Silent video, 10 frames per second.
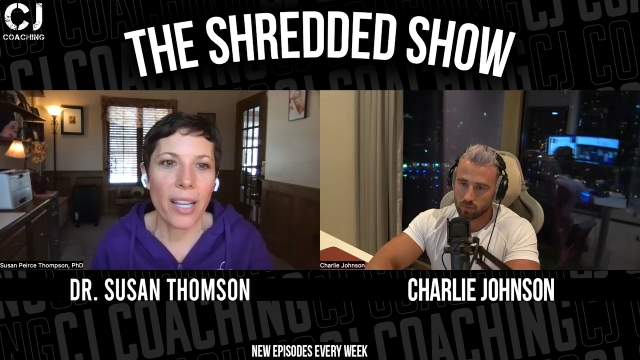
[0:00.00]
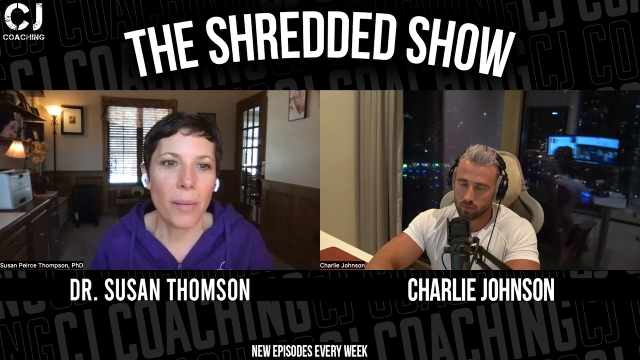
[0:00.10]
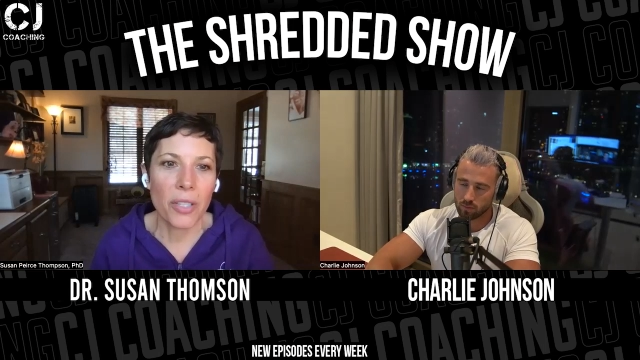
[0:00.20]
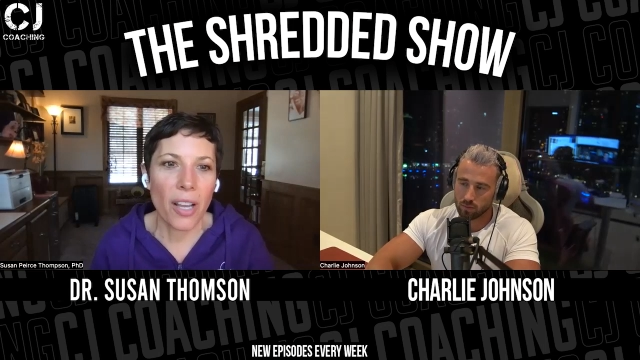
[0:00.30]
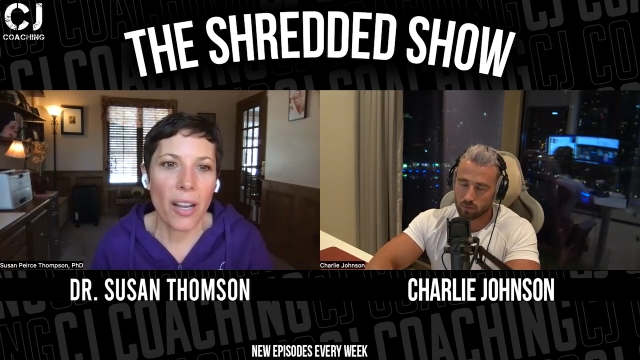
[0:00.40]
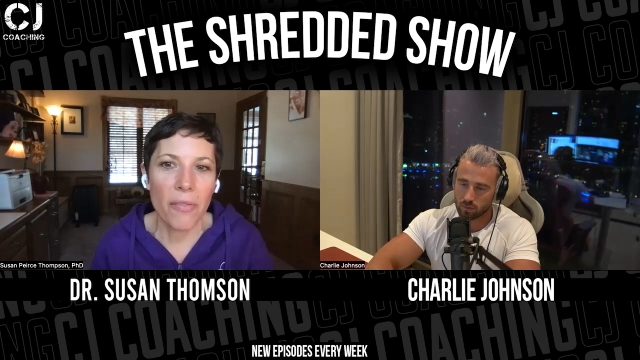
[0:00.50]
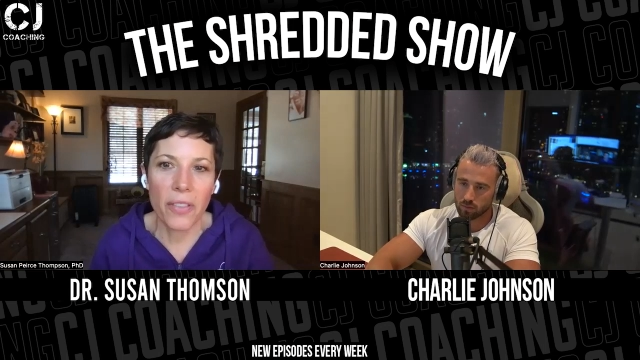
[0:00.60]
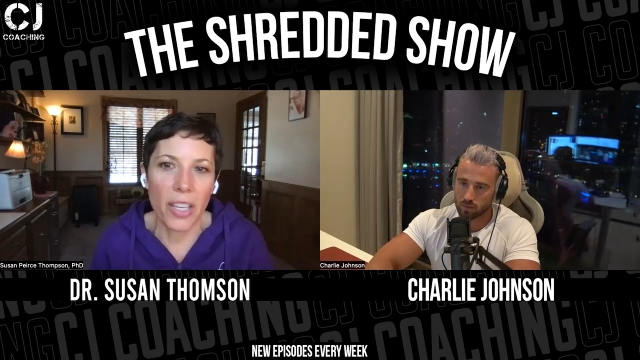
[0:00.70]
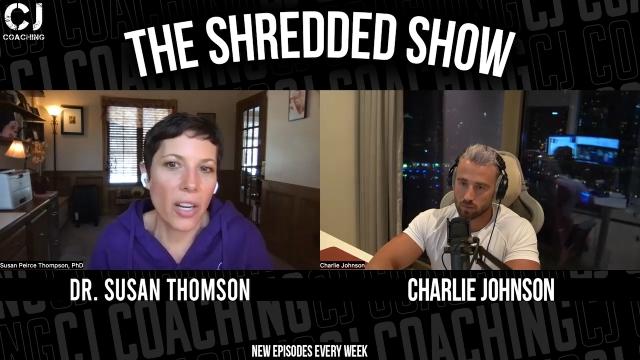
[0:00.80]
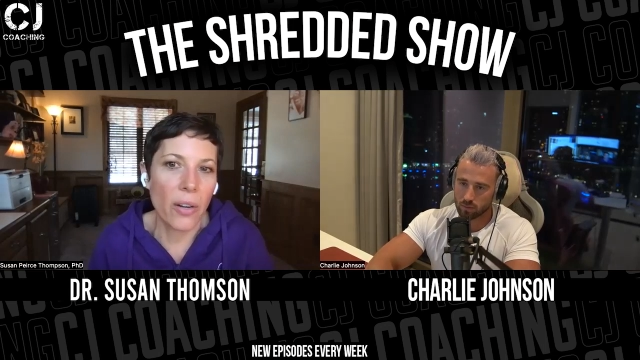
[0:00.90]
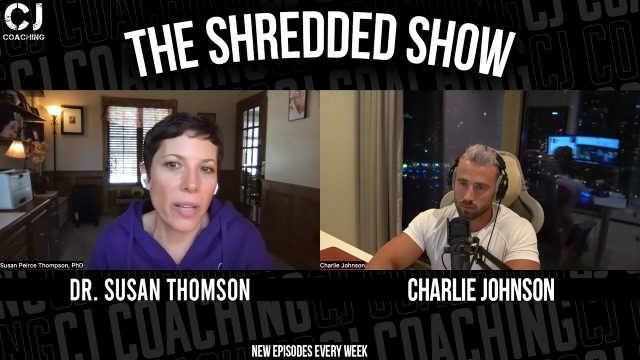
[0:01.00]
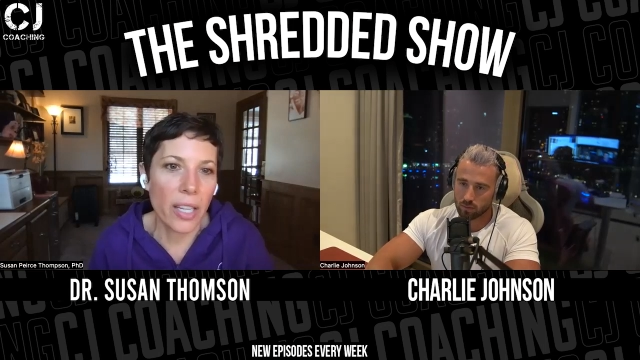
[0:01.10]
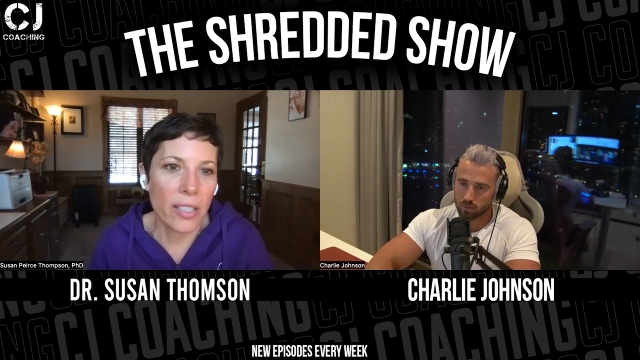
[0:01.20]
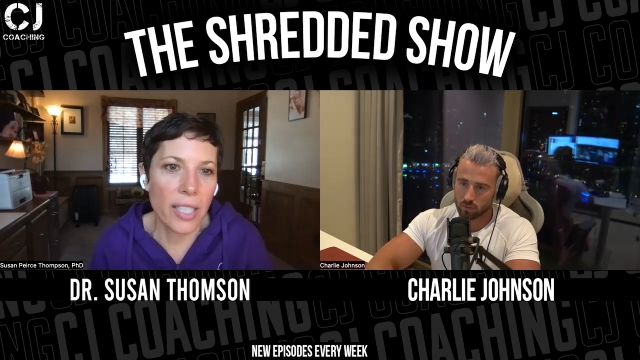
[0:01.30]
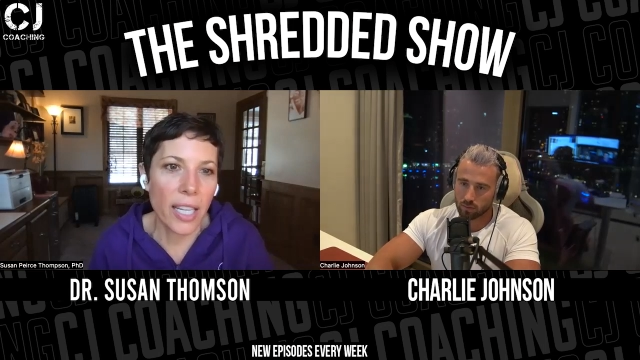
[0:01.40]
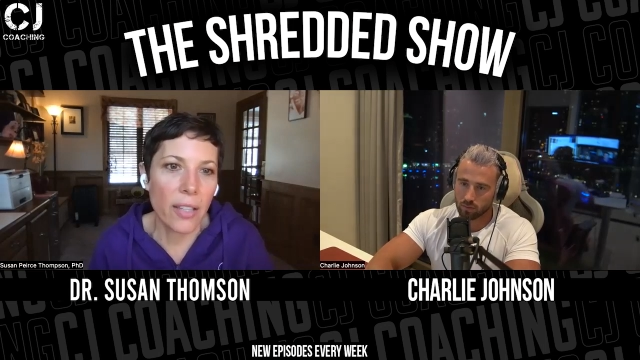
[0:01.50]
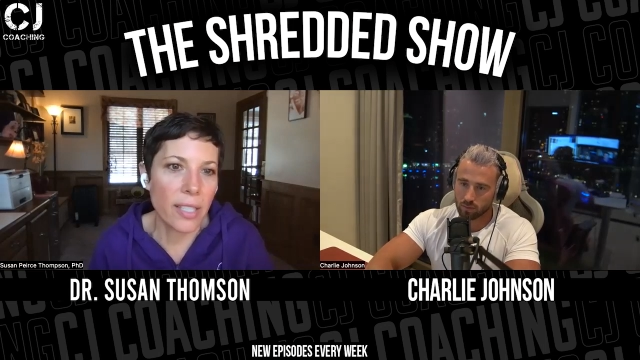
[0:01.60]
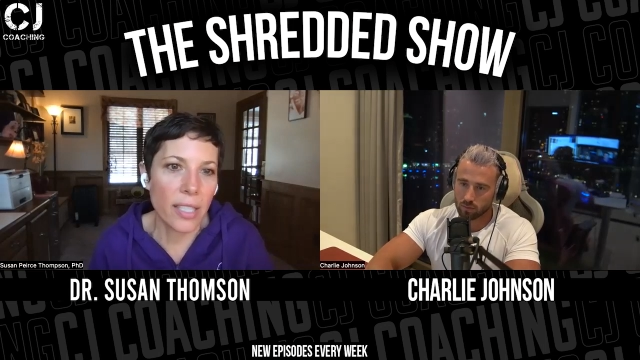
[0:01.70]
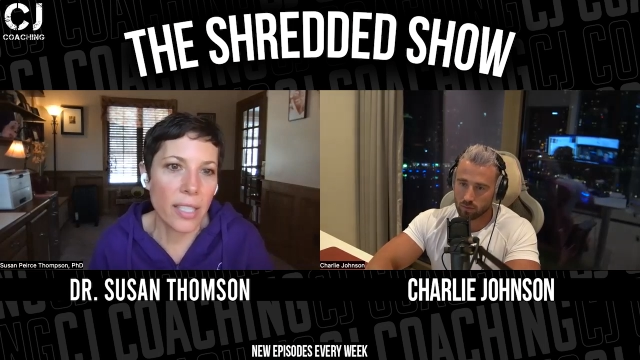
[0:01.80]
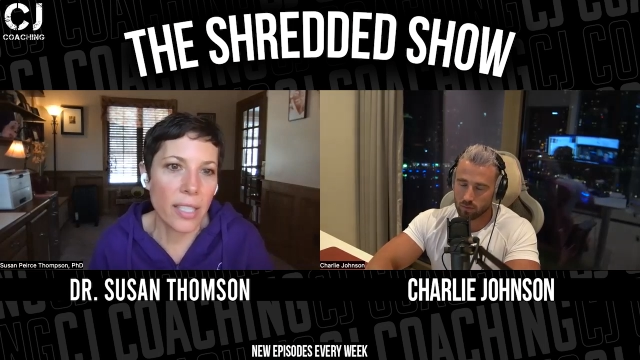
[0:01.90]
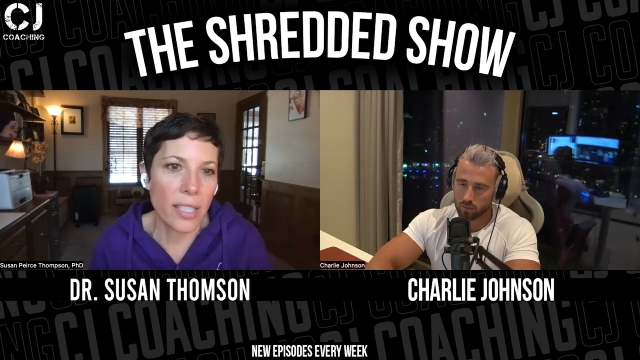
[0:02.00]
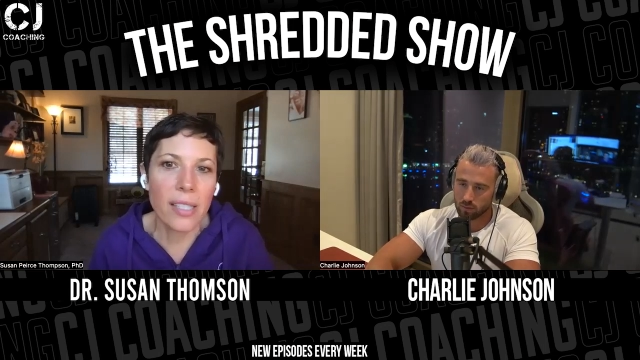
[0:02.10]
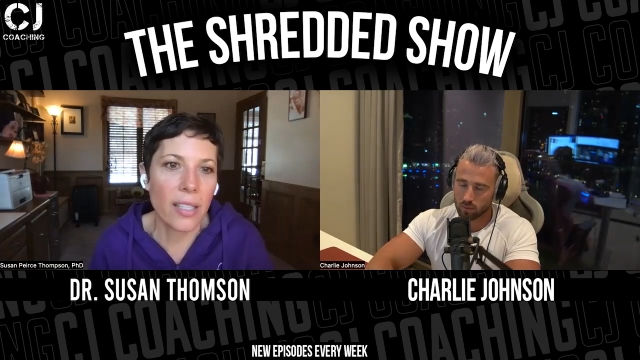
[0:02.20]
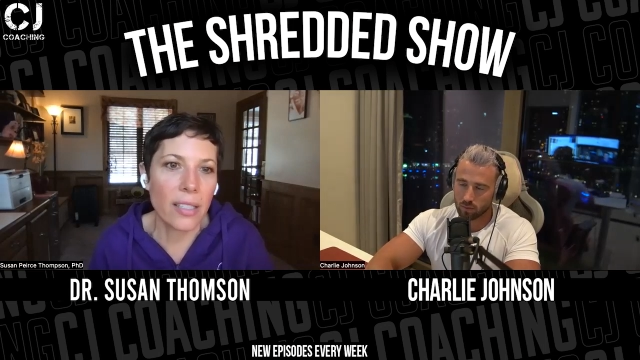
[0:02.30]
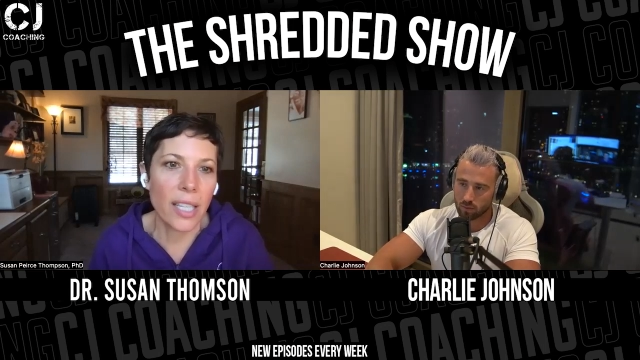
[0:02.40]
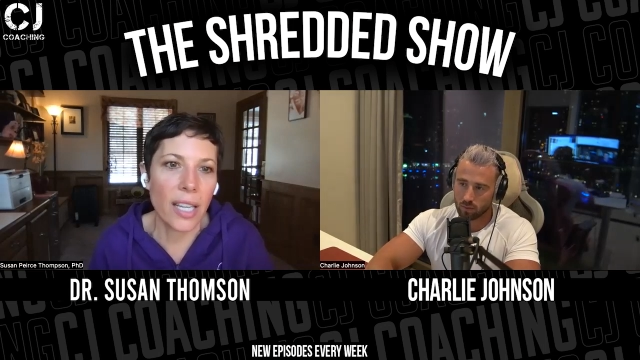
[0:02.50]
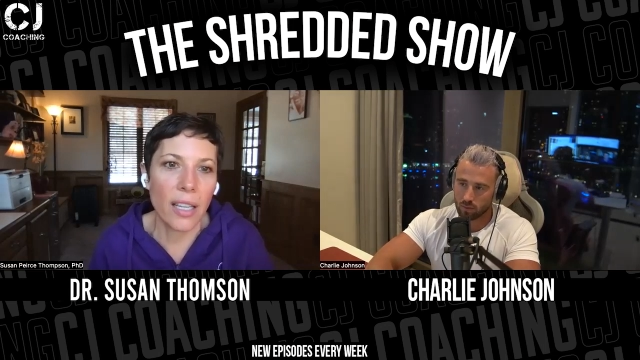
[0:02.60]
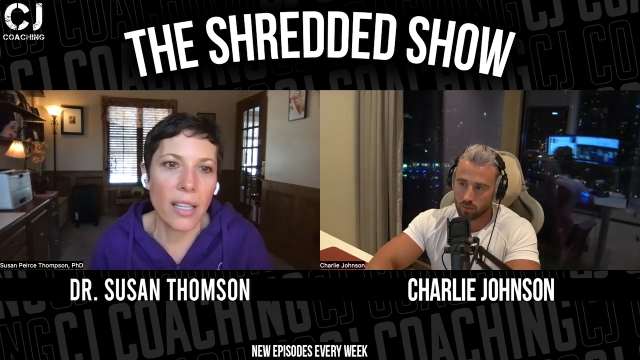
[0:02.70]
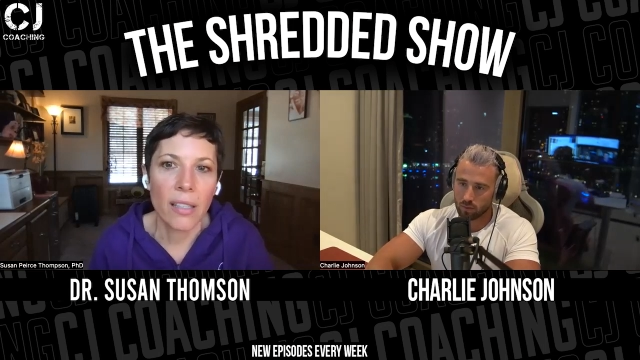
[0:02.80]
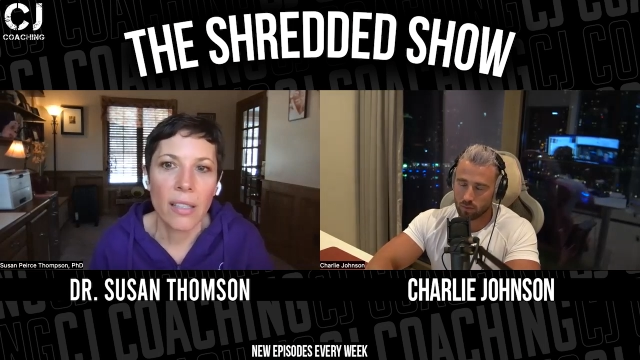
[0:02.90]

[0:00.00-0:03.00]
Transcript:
Speaker 1: comes off. You know, it could take six months, it could take